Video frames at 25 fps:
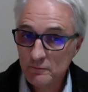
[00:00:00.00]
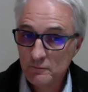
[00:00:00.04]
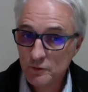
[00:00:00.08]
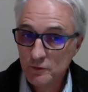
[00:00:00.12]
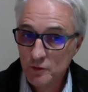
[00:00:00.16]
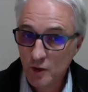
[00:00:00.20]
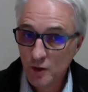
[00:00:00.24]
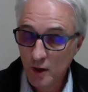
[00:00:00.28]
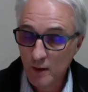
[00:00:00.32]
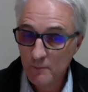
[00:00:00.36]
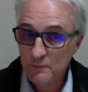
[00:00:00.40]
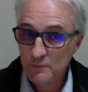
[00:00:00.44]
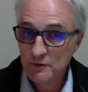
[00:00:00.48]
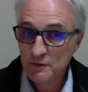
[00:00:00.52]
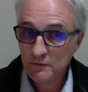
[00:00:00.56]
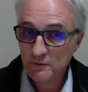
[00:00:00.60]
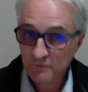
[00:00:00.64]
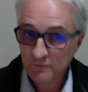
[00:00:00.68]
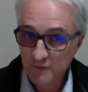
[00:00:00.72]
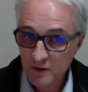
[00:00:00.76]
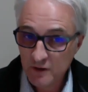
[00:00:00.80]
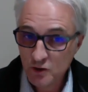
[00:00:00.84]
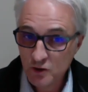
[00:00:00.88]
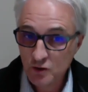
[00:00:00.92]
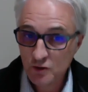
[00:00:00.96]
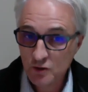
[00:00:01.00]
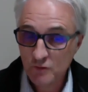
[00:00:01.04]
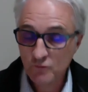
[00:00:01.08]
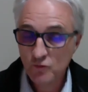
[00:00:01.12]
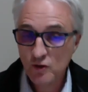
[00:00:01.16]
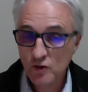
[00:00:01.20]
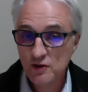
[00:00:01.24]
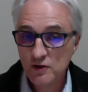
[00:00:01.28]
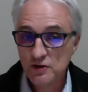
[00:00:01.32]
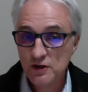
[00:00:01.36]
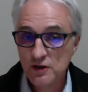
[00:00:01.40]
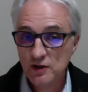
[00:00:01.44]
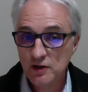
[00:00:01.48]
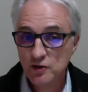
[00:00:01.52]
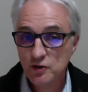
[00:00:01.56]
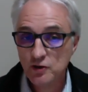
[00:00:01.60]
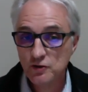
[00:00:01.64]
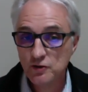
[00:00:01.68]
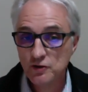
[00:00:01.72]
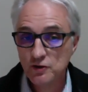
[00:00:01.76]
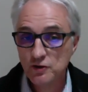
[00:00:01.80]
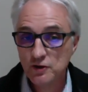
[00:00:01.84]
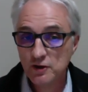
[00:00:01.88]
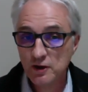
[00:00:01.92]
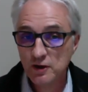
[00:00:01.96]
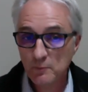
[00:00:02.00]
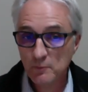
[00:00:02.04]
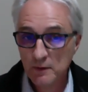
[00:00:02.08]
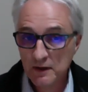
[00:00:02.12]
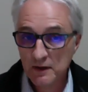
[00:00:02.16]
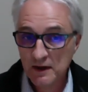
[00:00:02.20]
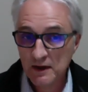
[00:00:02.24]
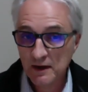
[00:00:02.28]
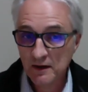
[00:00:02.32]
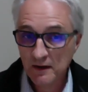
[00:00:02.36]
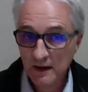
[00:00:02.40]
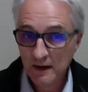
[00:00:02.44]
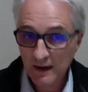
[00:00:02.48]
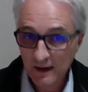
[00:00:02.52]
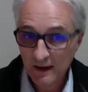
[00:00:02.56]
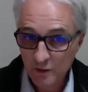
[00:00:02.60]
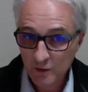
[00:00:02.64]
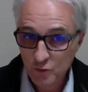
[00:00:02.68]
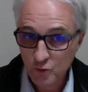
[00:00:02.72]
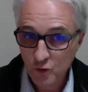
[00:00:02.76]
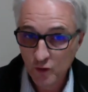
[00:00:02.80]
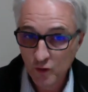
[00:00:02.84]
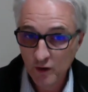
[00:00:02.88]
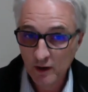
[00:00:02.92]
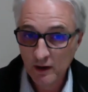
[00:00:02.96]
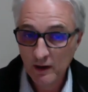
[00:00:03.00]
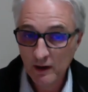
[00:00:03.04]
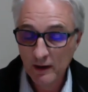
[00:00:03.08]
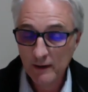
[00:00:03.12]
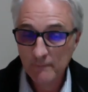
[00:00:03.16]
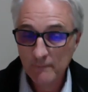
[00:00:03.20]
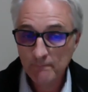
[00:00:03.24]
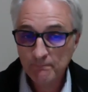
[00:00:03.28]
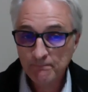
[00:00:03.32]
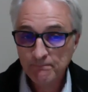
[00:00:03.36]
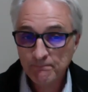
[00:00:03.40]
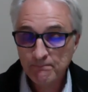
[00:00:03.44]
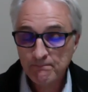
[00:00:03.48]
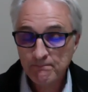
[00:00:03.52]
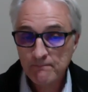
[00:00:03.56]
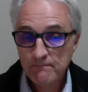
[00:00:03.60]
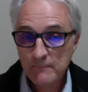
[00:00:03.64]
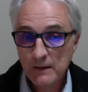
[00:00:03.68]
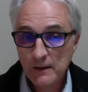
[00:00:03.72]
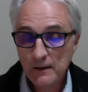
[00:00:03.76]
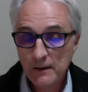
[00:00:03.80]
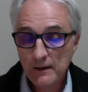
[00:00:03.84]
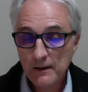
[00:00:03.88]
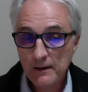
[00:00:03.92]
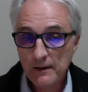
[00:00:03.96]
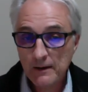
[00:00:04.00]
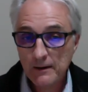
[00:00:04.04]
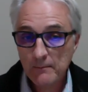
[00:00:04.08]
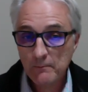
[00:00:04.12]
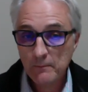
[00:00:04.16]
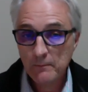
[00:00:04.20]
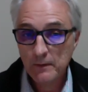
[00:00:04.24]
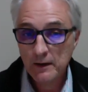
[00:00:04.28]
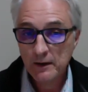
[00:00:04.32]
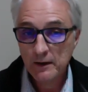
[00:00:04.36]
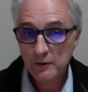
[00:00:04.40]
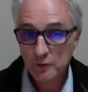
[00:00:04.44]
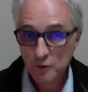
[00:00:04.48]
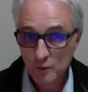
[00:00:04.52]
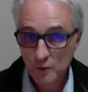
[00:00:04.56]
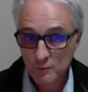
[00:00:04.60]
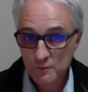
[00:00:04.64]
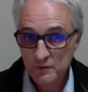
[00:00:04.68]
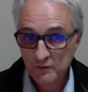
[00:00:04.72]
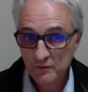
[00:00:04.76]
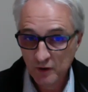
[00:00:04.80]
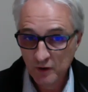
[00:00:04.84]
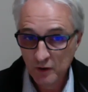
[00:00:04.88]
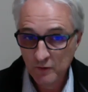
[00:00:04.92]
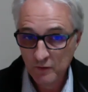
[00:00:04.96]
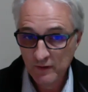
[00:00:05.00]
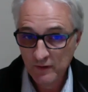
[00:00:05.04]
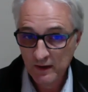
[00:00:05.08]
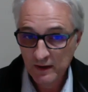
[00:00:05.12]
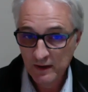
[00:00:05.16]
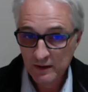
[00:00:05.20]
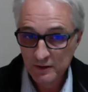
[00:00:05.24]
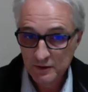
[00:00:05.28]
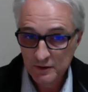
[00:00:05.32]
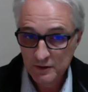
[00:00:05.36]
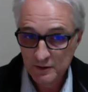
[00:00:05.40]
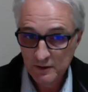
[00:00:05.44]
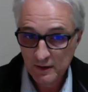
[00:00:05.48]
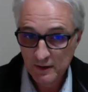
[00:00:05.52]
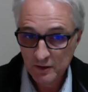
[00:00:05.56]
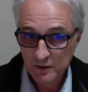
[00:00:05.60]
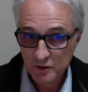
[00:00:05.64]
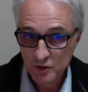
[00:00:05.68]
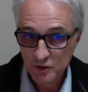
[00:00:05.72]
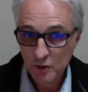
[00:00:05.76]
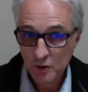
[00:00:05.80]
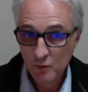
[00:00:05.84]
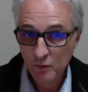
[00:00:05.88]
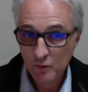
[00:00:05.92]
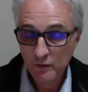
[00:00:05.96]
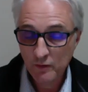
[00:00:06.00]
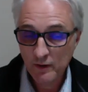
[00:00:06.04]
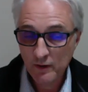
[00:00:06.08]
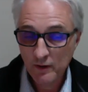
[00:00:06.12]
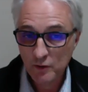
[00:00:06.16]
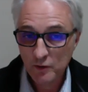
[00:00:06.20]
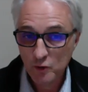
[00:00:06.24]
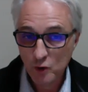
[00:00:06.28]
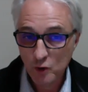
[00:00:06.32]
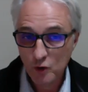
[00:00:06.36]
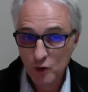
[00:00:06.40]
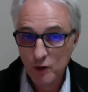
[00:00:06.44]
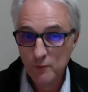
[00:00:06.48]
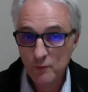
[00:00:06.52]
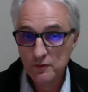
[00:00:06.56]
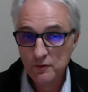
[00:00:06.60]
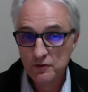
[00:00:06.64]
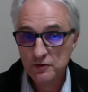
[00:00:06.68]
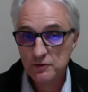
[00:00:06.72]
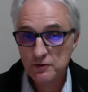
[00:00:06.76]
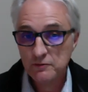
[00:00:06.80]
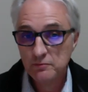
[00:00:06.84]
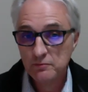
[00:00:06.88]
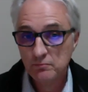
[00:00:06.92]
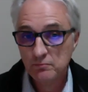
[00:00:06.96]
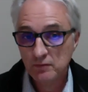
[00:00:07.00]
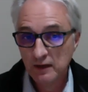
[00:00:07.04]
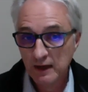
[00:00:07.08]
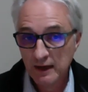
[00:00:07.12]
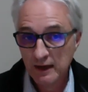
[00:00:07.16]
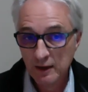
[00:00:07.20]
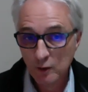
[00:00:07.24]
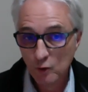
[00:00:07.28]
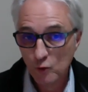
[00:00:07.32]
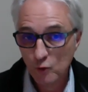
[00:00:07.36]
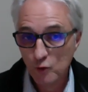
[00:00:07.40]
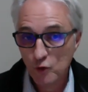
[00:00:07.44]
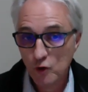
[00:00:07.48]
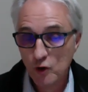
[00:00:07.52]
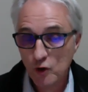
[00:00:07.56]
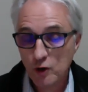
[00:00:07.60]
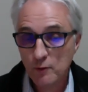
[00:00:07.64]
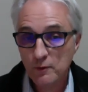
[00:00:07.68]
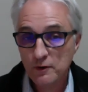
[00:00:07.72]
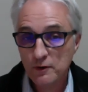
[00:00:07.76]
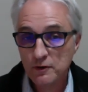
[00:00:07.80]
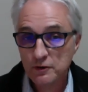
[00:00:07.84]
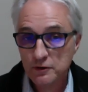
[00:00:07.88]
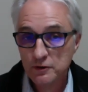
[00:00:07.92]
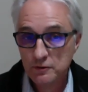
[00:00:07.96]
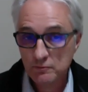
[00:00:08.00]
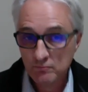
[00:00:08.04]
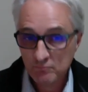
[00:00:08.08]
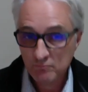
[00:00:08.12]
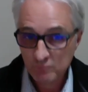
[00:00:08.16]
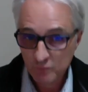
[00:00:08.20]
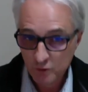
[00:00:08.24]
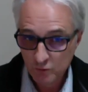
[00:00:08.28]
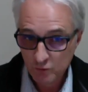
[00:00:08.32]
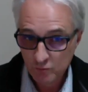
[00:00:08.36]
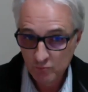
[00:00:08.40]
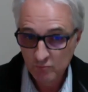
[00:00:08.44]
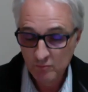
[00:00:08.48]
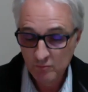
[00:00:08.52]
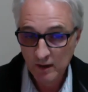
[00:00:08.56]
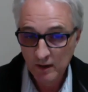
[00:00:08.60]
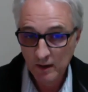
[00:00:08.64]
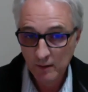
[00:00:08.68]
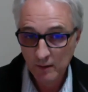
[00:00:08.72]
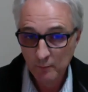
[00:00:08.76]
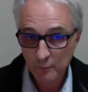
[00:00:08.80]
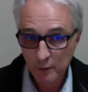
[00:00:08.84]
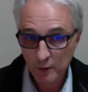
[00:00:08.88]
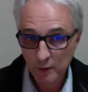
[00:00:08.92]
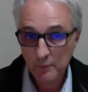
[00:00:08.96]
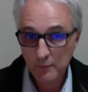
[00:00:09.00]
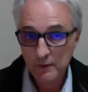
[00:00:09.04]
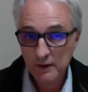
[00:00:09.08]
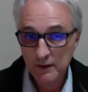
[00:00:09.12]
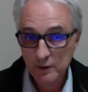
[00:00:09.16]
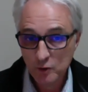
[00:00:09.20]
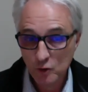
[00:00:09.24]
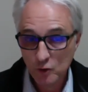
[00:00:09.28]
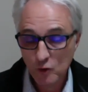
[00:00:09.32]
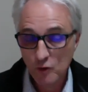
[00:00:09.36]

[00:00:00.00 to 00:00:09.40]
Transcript: types and features of transactions that can be done electronically in terms of a conveyance and so on, and documents, land law documents, property